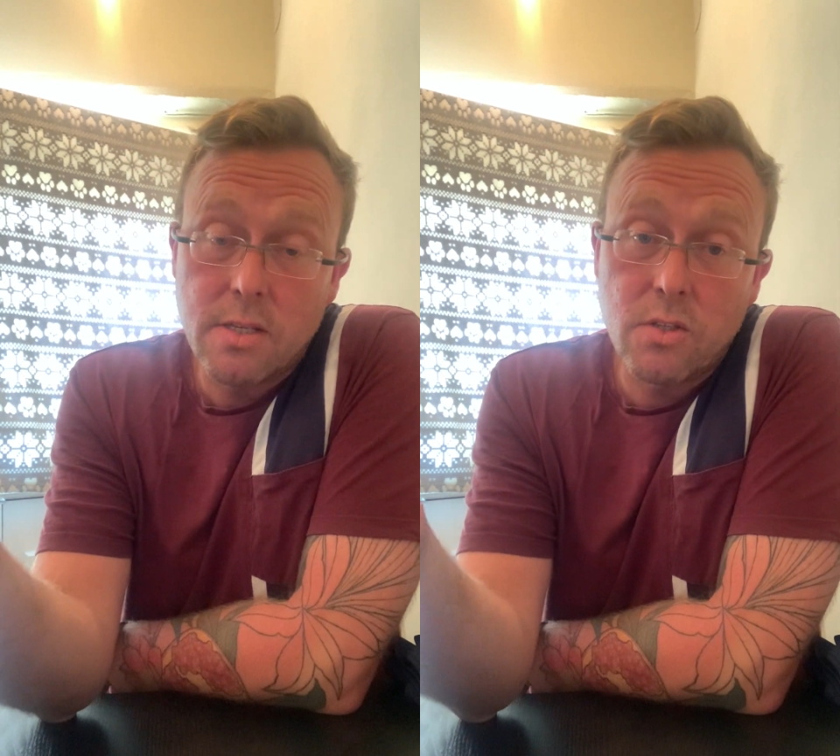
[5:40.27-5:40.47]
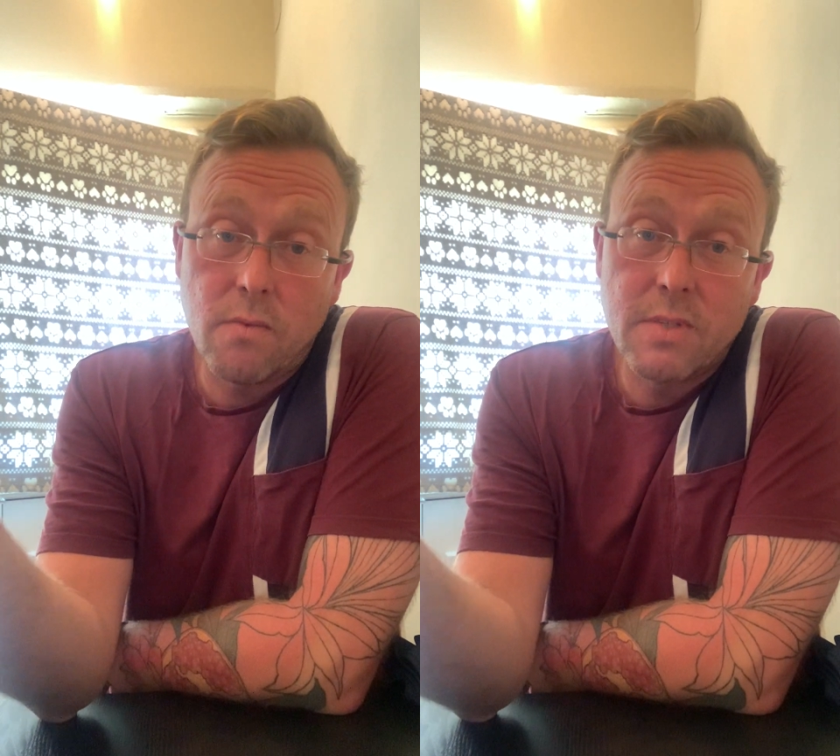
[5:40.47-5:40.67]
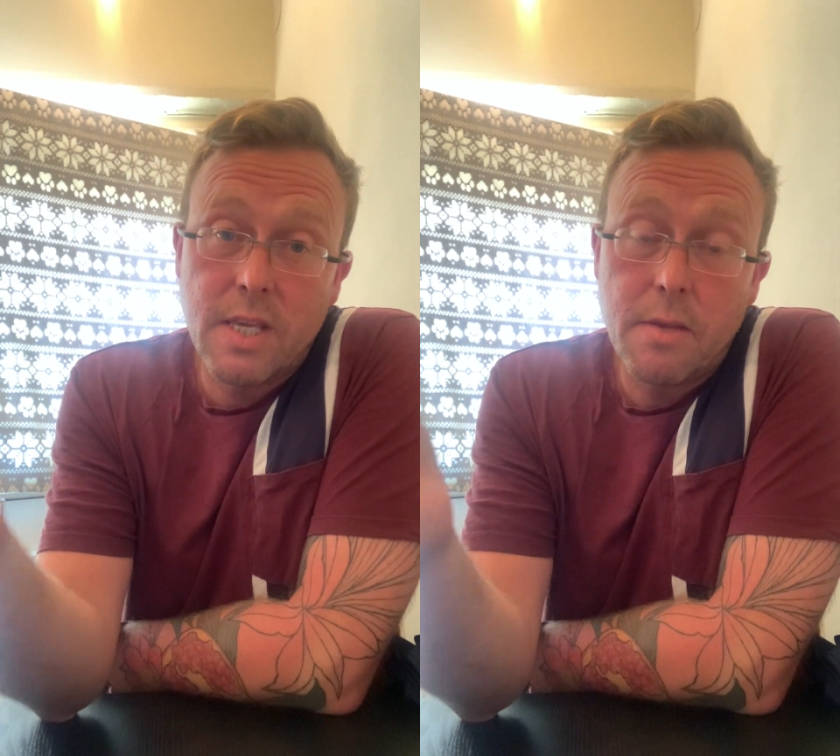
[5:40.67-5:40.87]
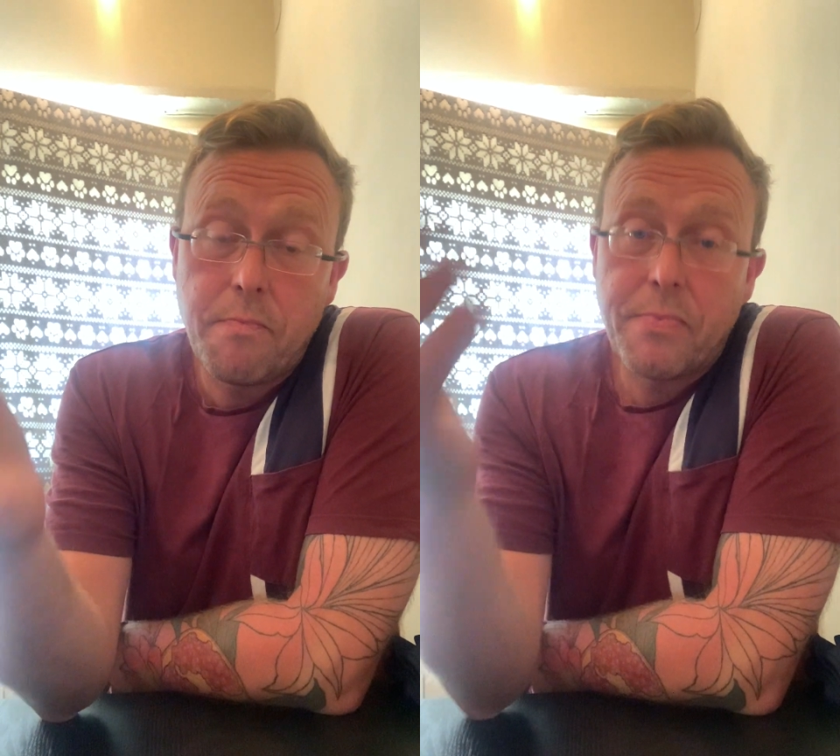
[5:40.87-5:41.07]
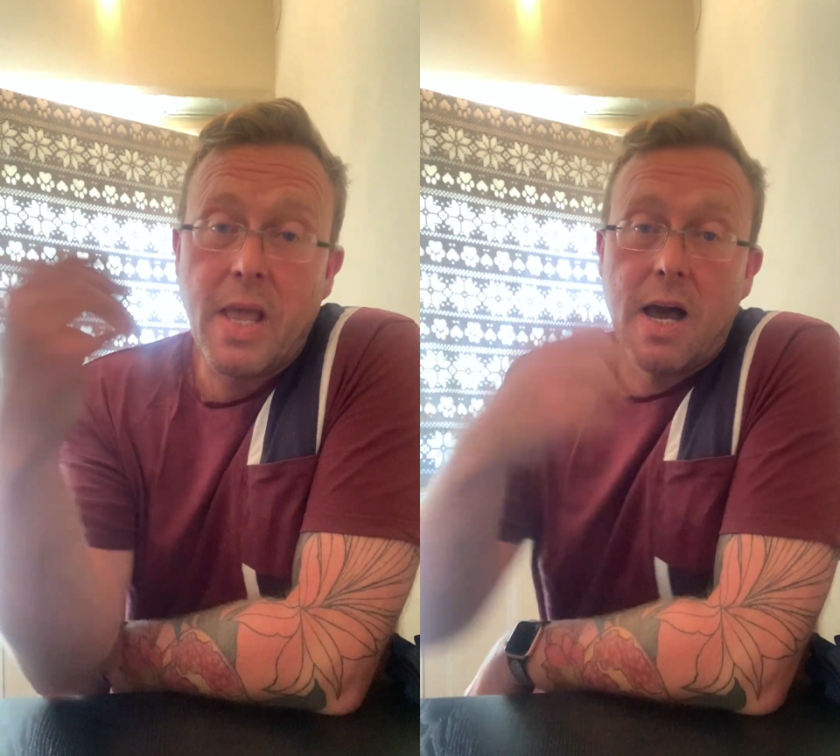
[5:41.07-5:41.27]
because obviously
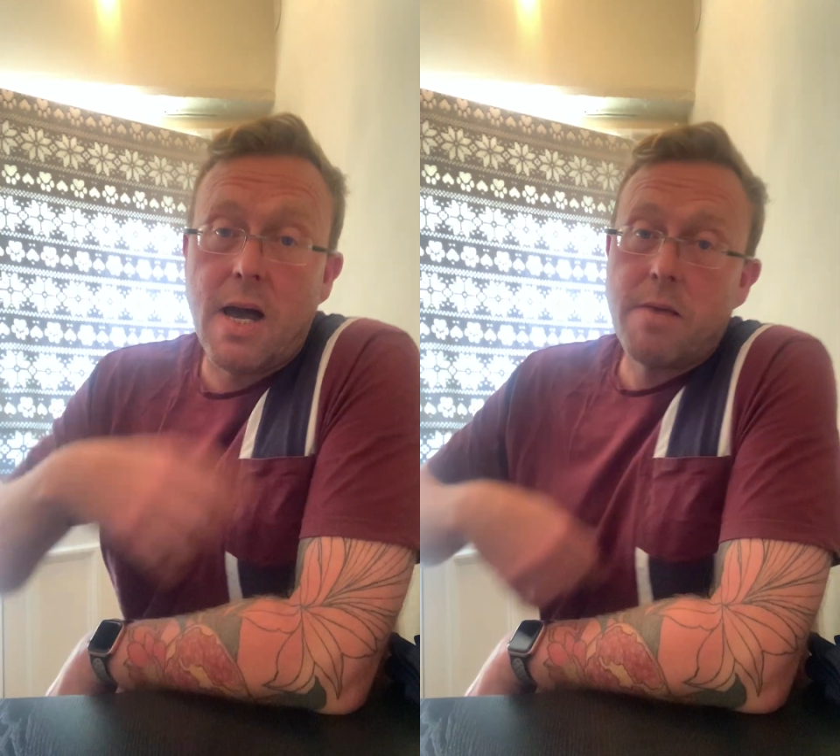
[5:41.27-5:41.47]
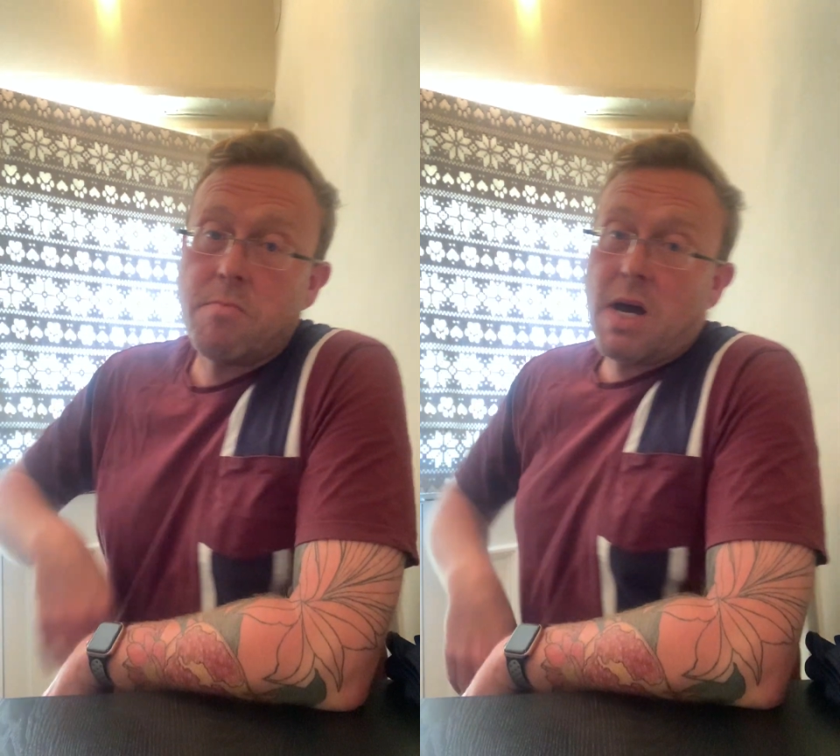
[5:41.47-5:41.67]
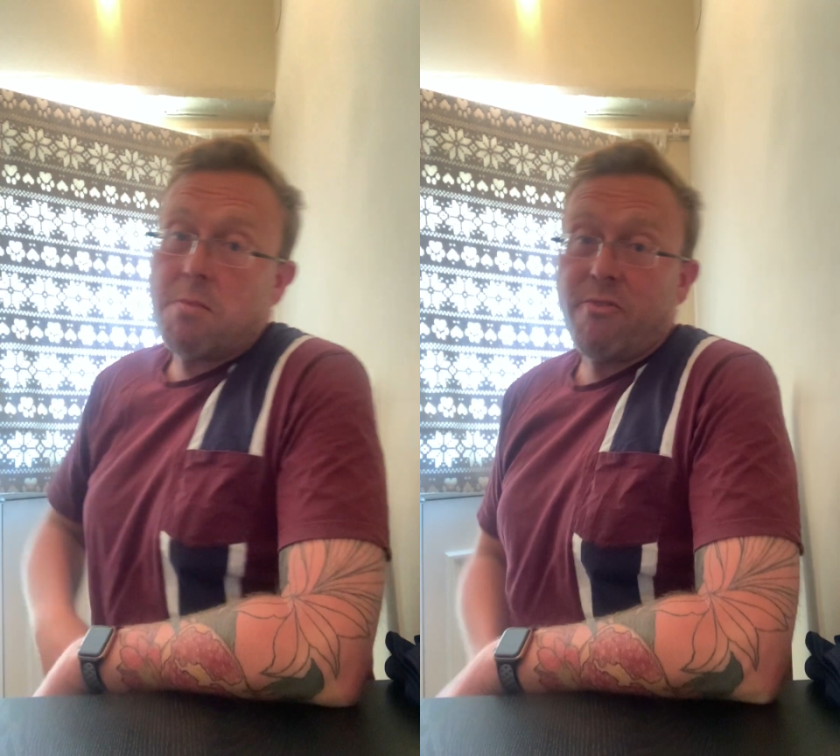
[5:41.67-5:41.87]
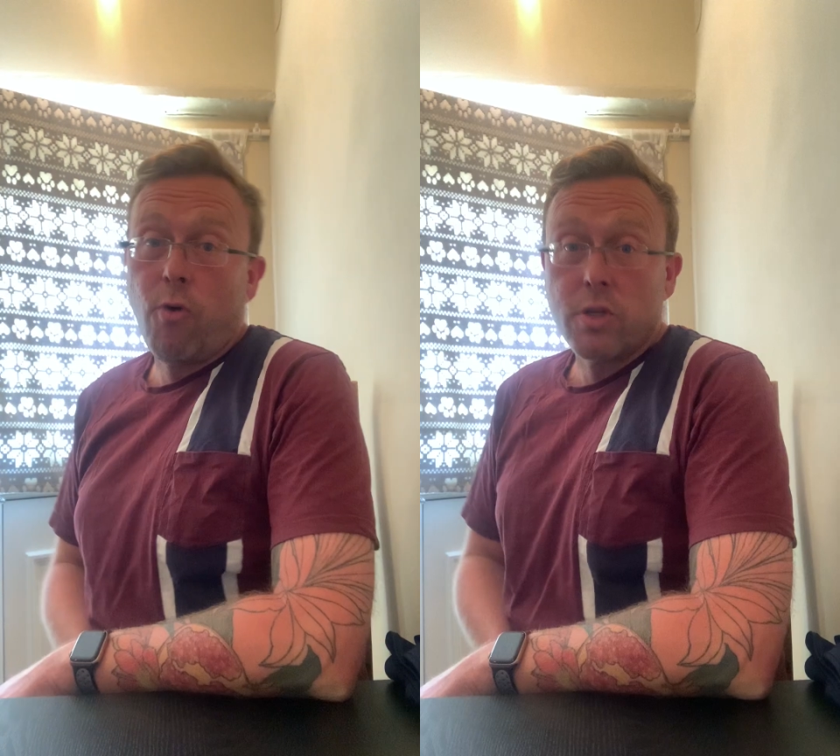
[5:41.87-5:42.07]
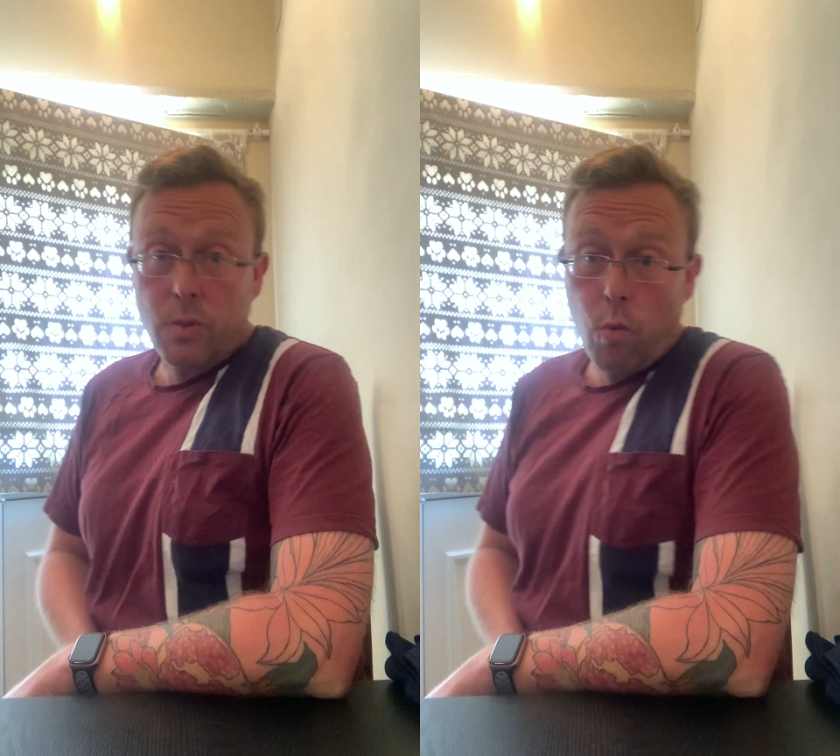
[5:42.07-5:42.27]
I'm a
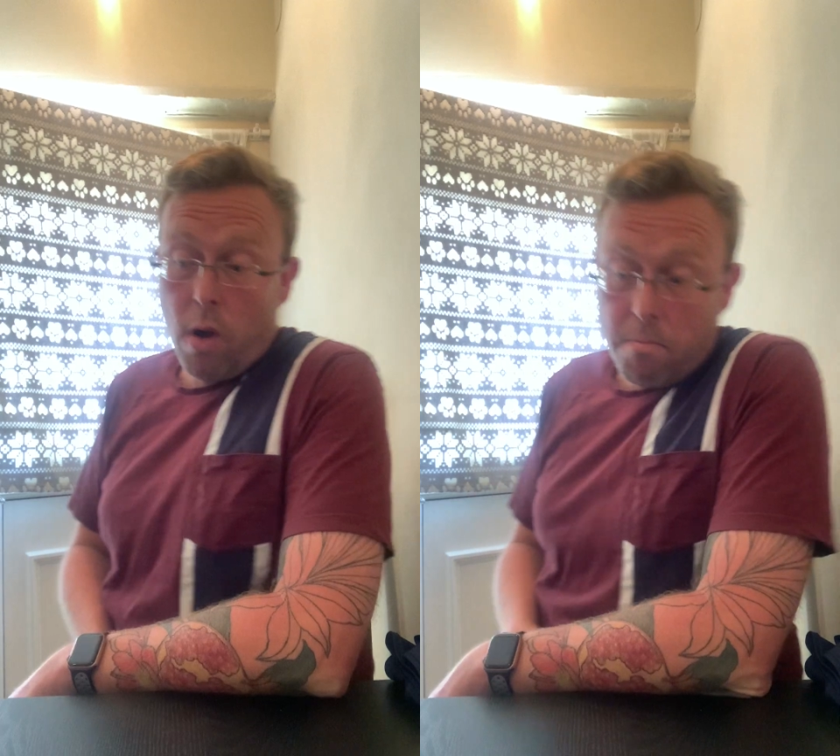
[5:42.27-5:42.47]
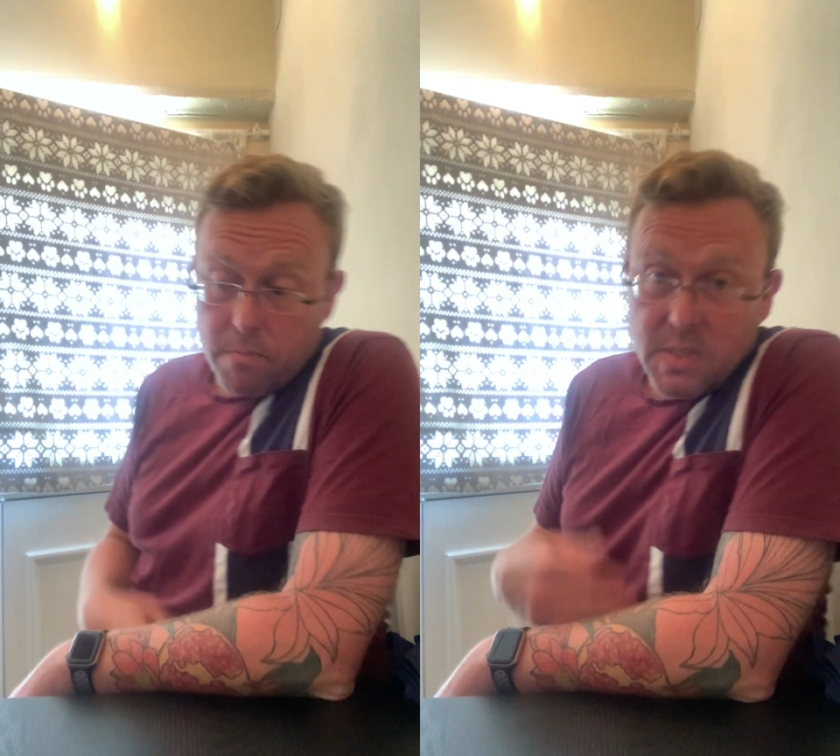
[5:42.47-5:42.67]
41.